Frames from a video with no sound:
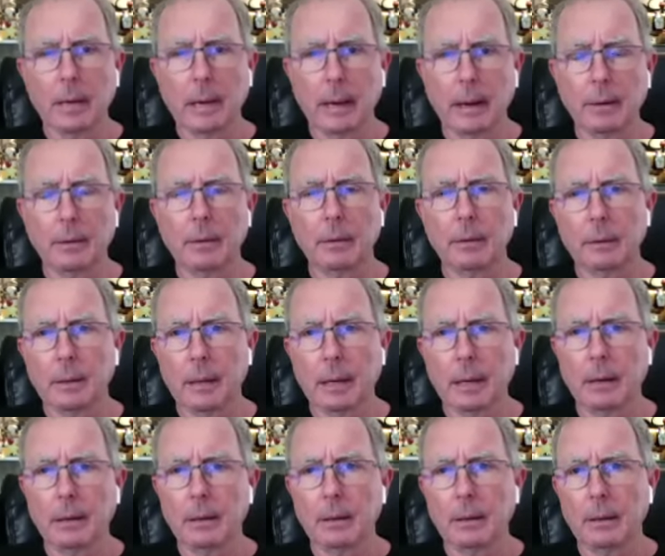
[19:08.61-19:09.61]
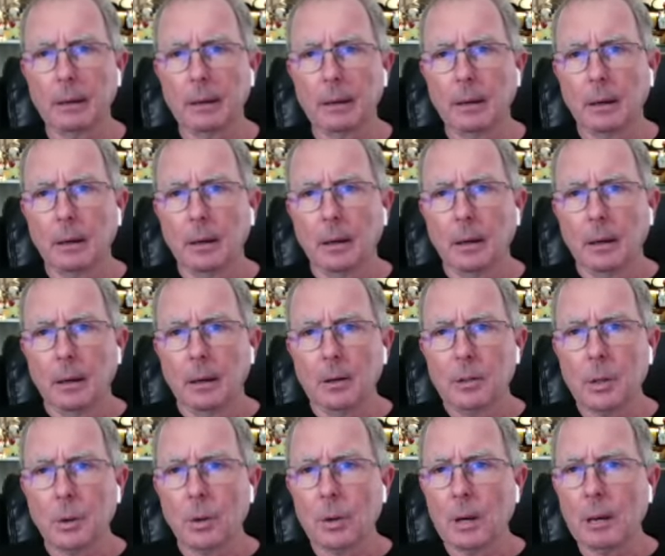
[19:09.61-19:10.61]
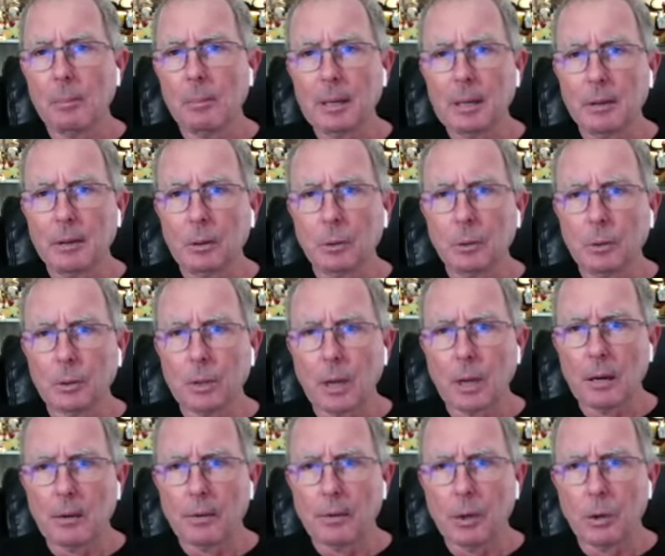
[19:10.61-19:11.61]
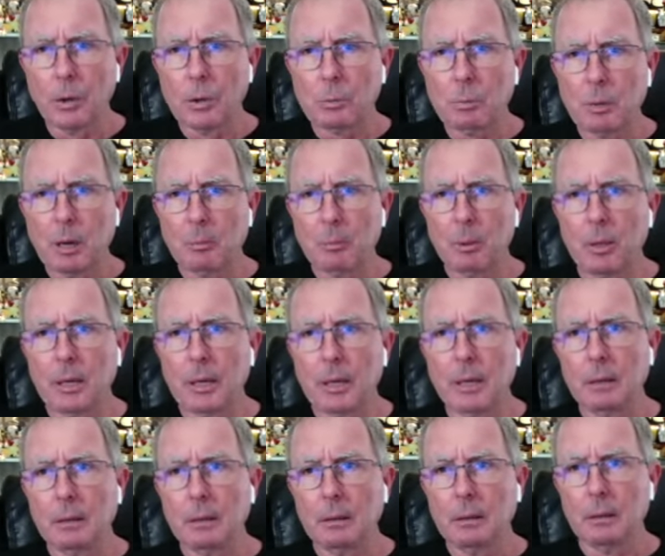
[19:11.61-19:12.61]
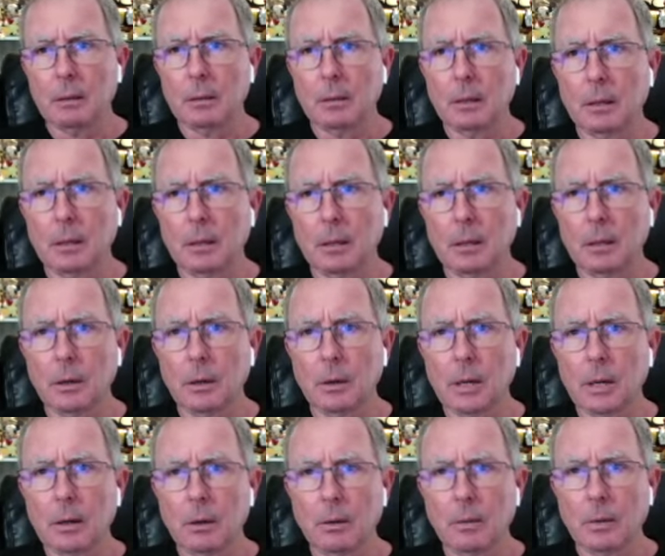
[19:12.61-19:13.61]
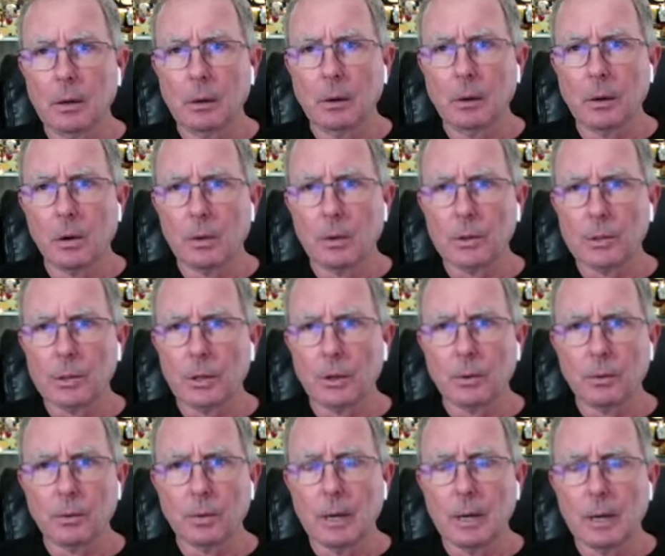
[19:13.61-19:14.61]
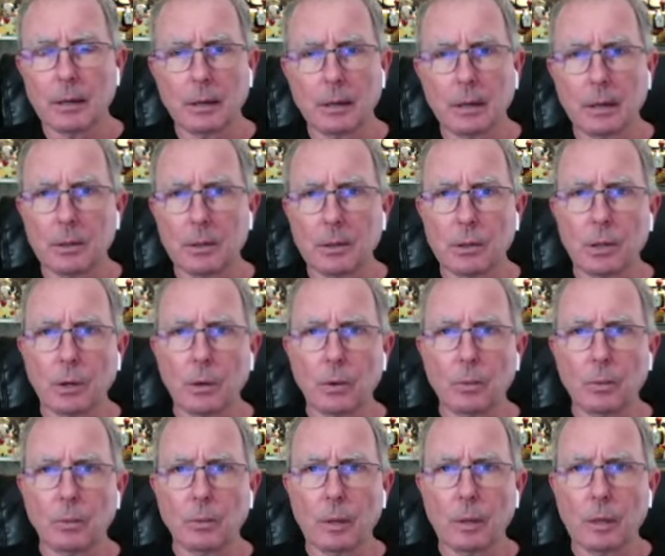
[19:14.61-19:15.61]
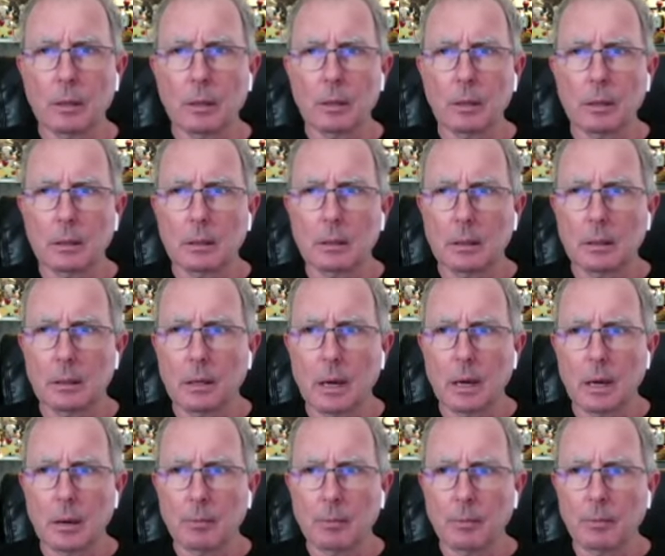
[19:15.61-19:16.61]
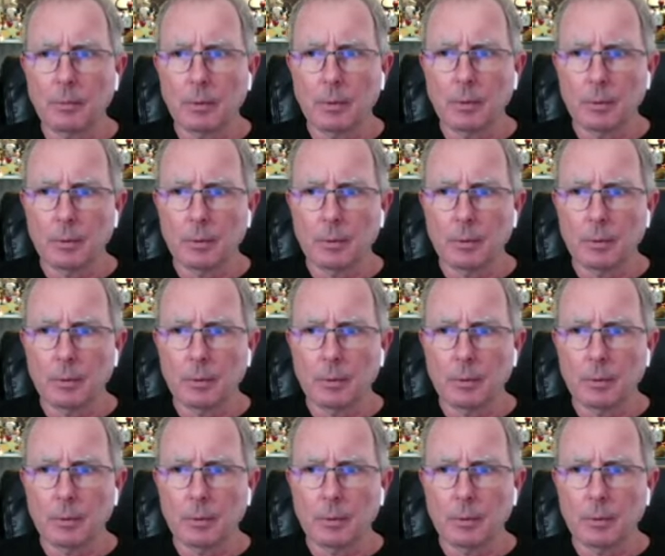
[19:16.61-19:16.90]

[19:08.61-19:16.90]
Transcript: Yeah. Yeah. So I mean, there were a lot of those peppered in, you know, here and there also, and and so it it, it kind of.